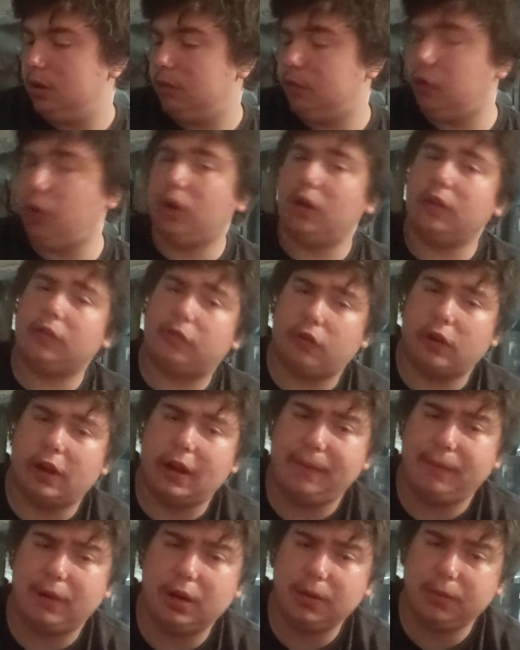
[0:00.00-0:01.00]
for a
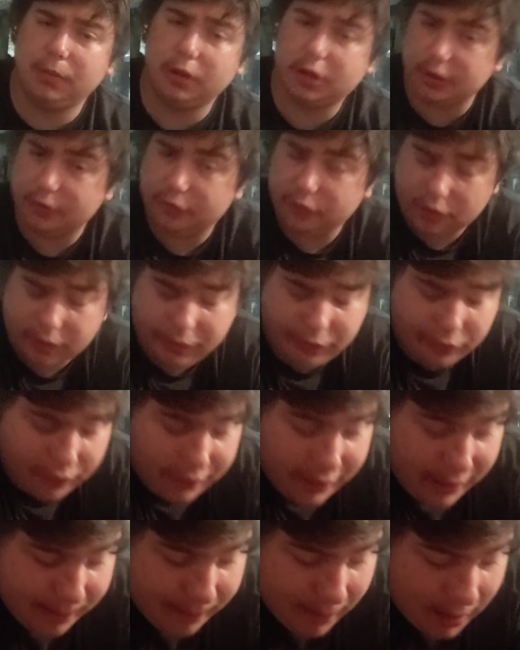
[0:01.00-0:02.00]
frame, when I'm looking for a
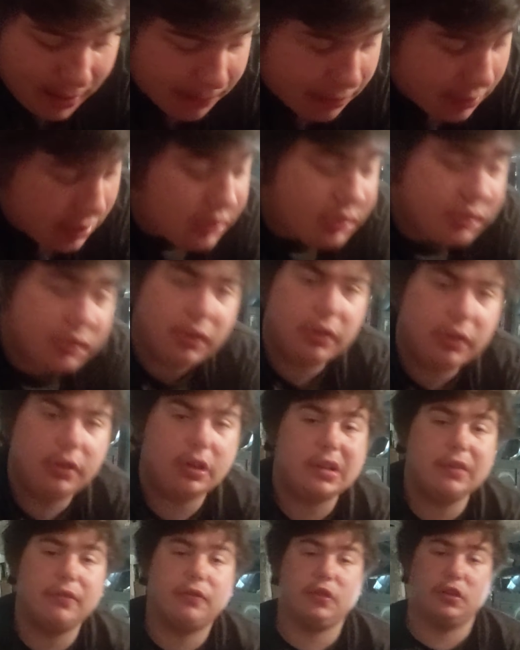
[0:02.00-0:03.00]
frame, I'm personally
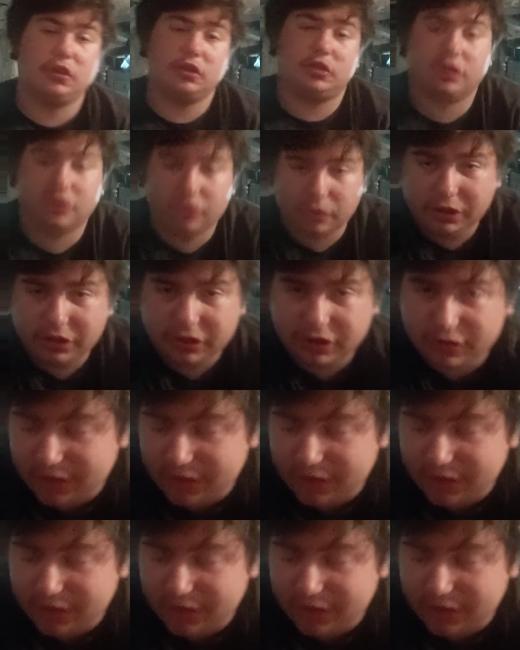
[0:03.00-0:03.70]
looking for a street